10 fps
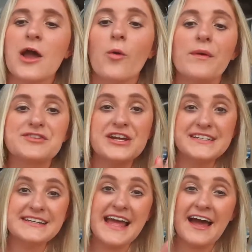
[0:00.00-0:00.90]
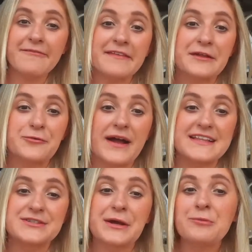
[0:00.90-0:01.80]
which I didn't have in Lil Red.
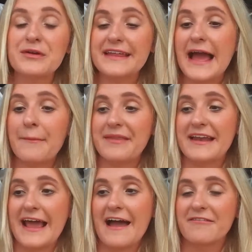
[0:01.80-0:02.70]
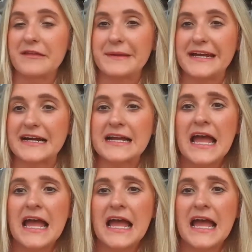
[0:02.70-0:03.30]
So I am really happy that I have them here.